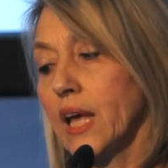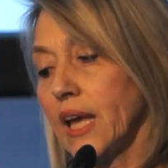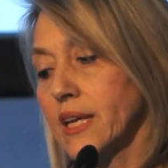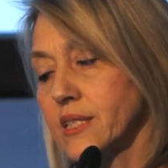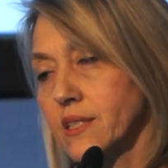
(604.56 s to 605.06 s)

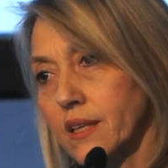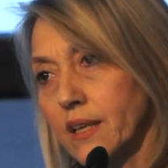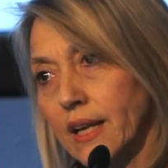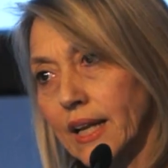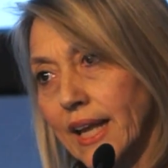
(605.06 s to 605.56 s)
is
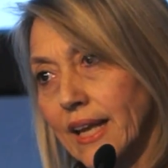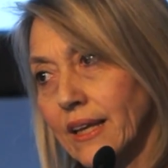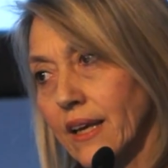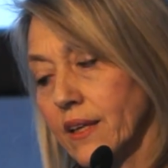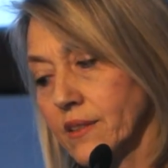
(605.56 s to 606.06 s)

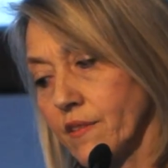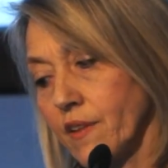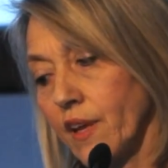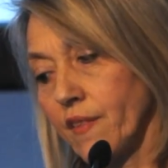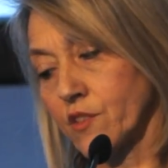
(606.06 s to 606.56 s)

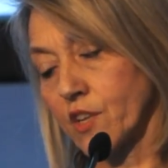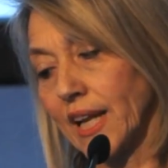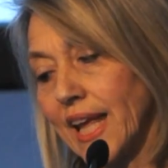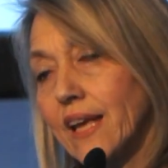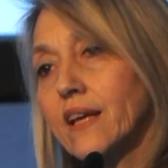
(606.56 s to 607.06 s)
there's a
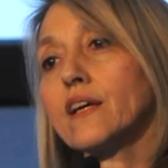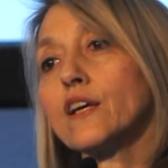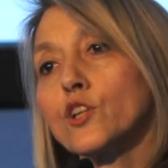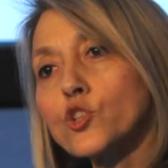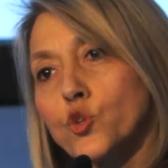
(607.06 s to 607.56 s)
link
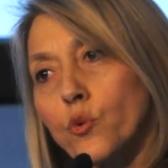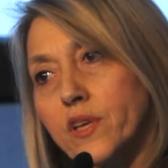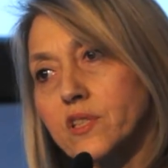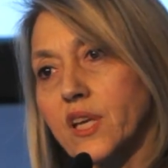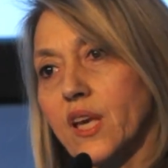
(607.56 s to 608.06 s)
to
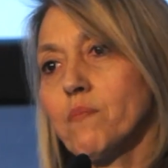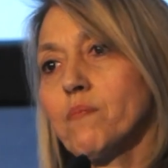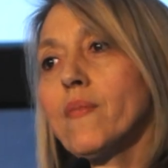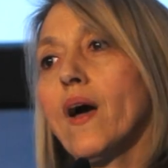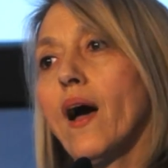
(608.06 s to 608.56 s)
this
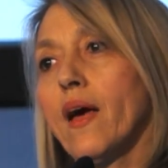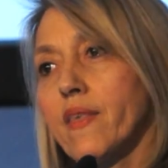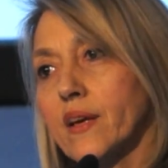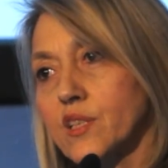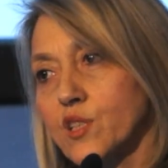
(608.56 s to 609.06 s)
scheme, and
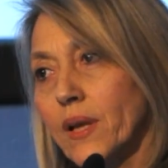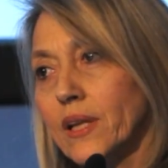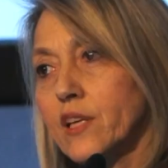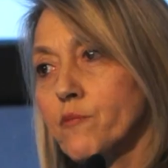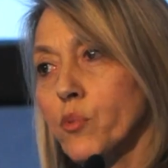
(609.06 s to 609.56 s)
the
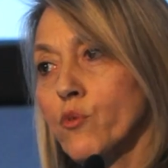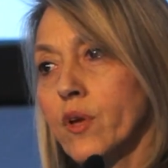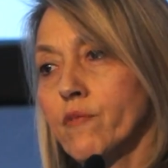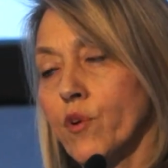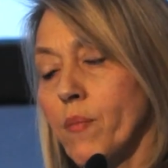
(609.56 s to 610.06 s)
accessibility
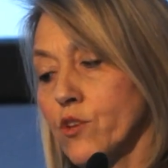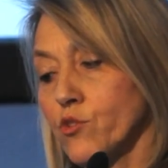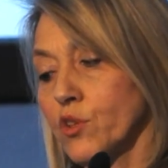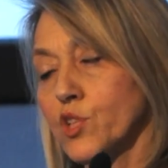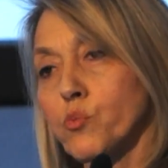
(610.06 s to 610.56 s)

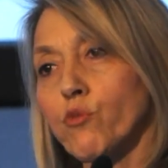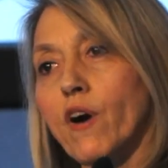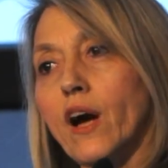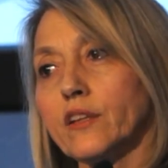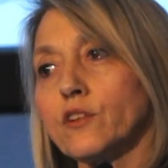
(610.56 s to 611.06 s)
information is
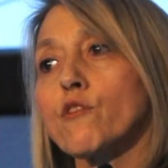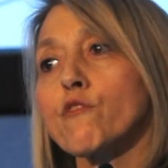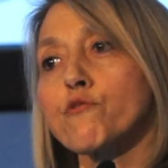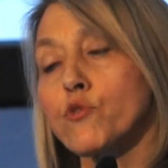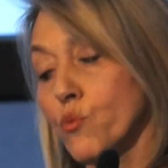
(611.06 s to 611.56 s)
provided
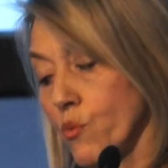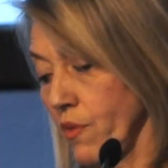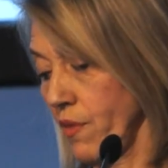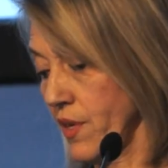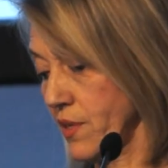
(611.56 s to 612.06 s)
through
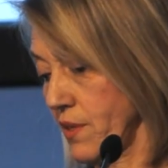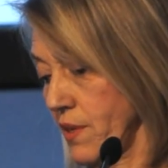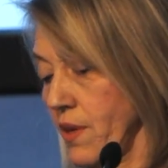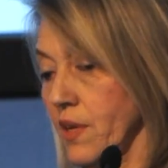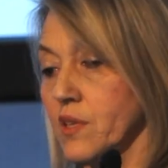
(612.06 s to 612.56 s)
this
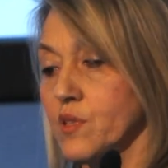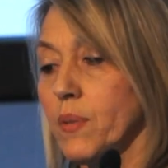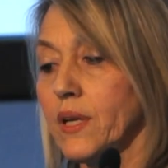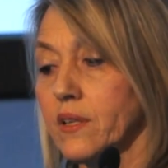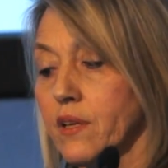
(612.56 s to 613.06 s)

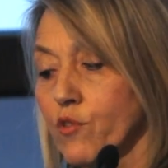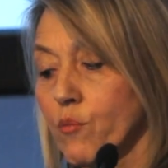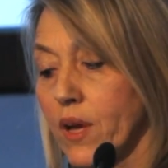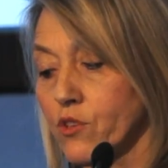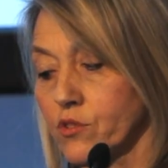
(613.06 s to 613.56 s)
accessibility
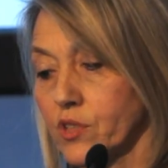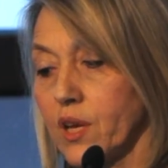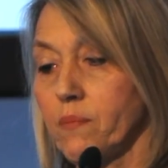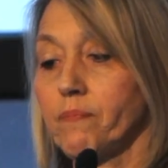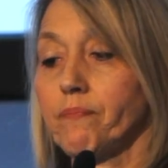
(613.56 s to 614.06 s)
information
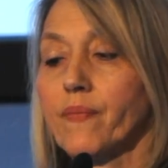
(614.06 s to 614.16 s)
scheme.